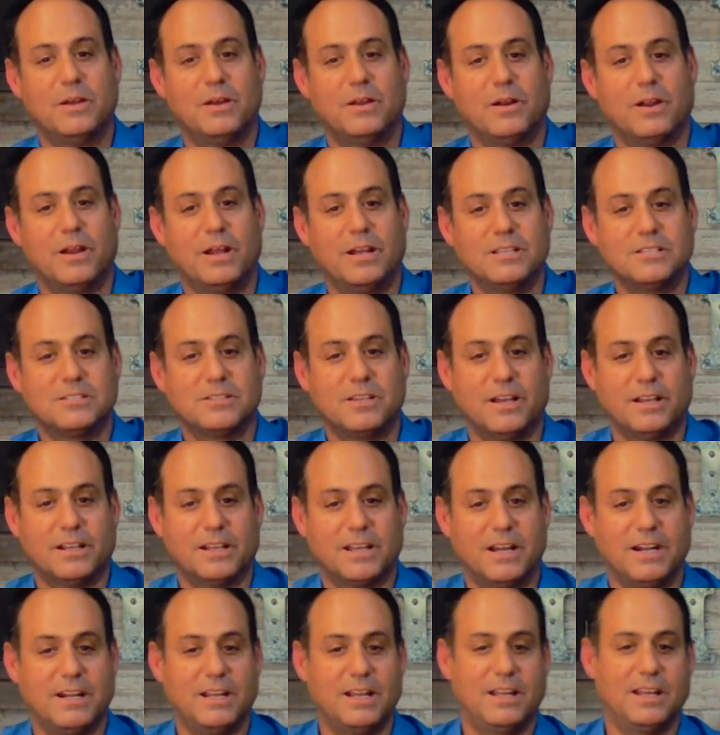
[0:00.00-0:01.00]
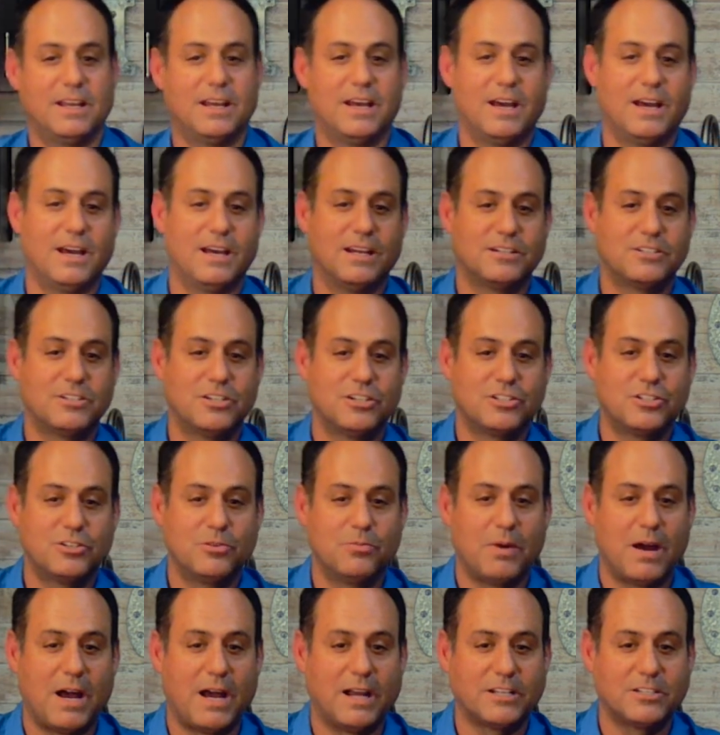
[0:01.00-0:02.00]
Right, so I got a uh, tissue
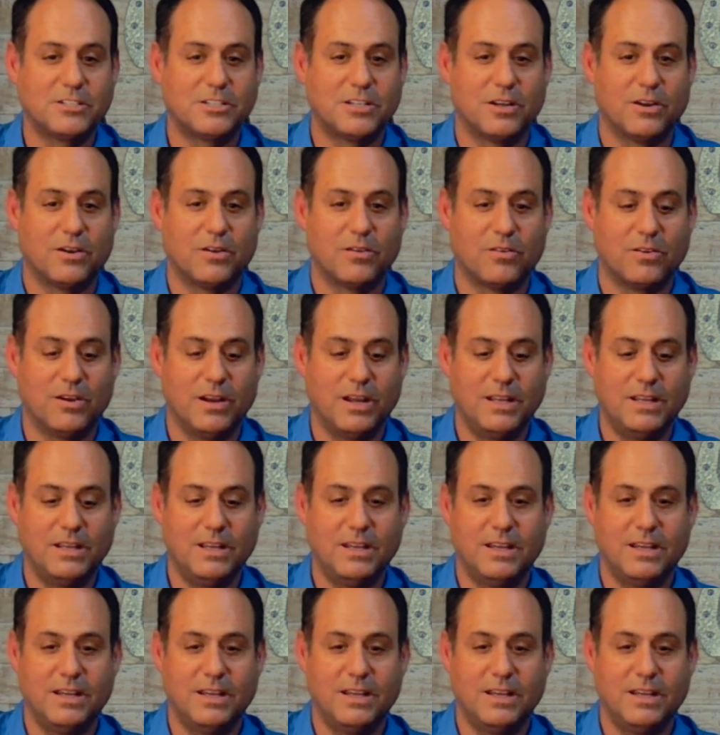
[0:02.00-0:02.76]
box here, right,